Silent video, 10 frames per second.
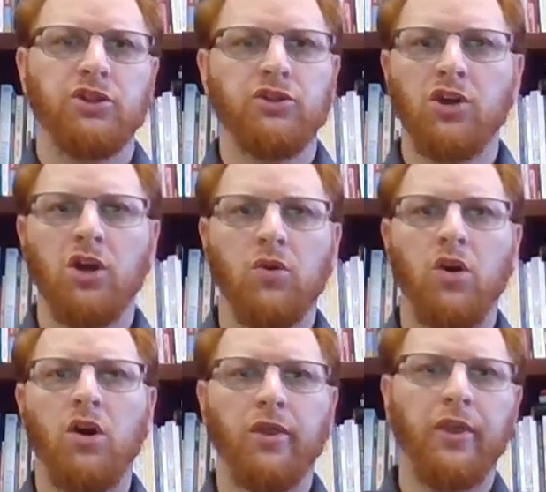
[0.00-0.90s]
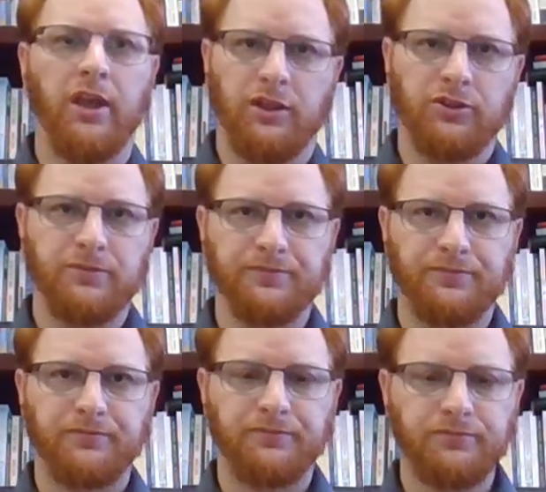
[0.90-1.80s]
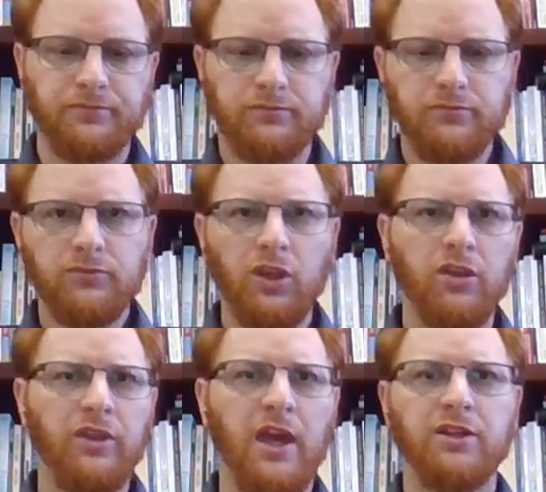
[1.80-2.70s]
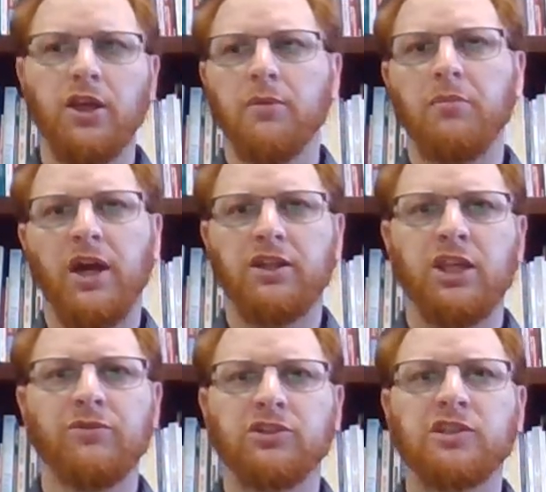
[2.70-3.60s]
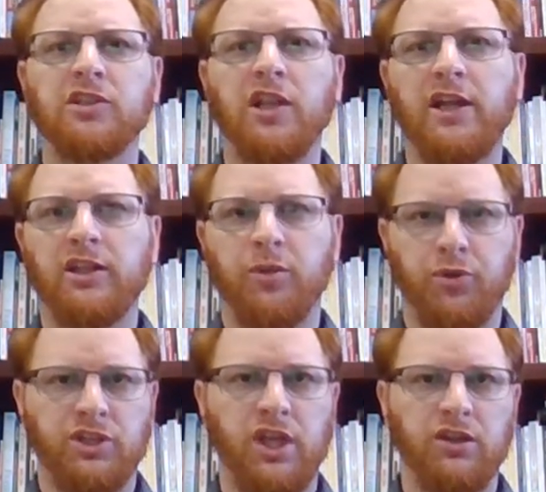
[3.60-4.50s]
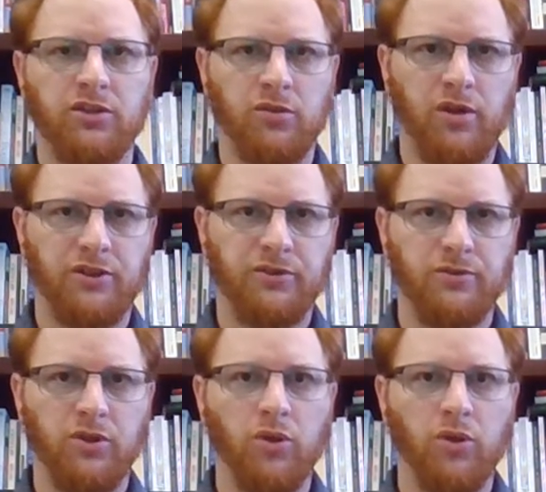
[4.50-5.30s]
to know all things that might even slightly pertain to us.